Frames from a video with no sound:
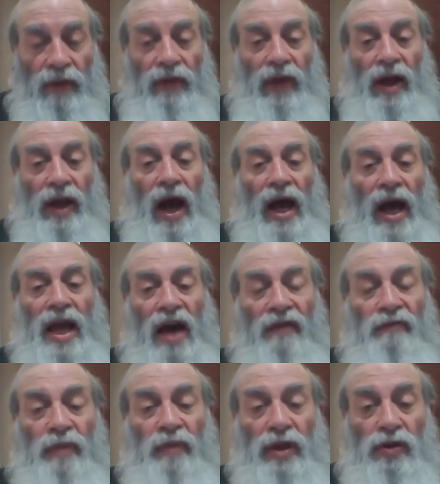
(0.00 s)
that I
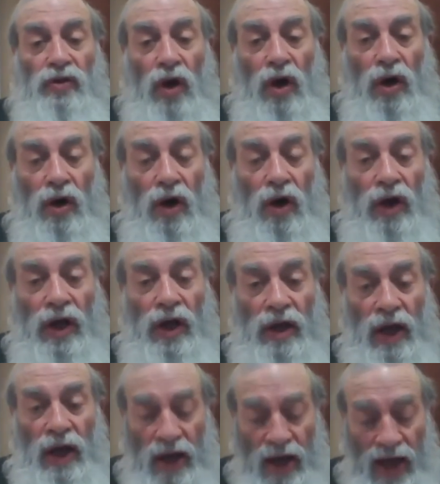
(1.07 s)
have
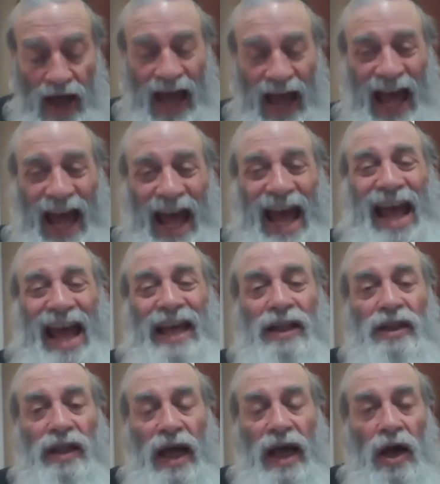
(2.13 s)
bitochain
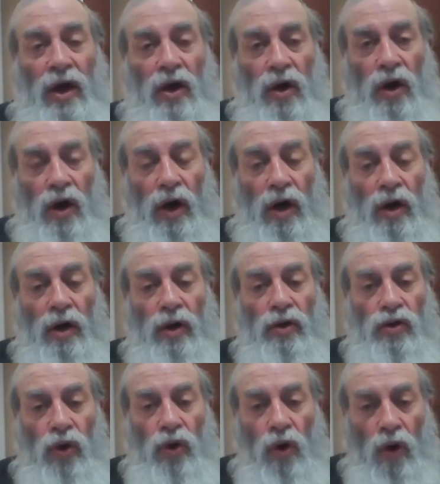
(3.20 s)
elecha,
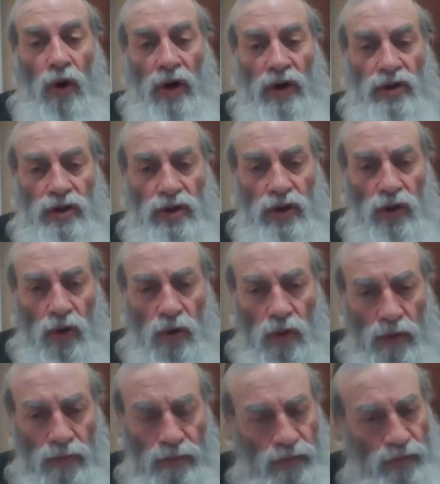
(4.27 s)
towards you.
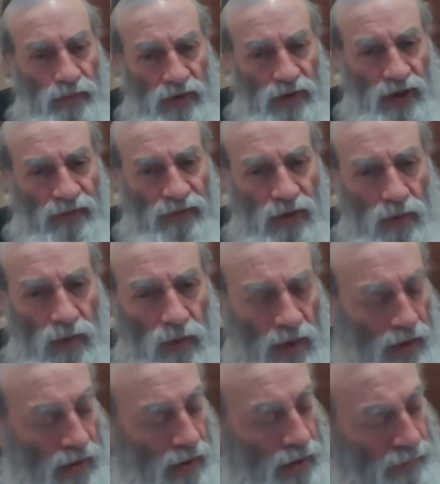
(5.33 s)
Different
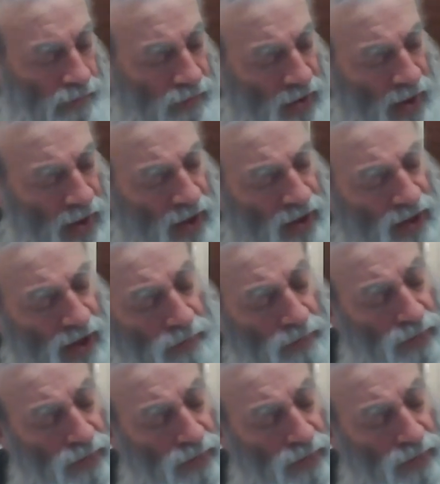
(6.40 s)
word. The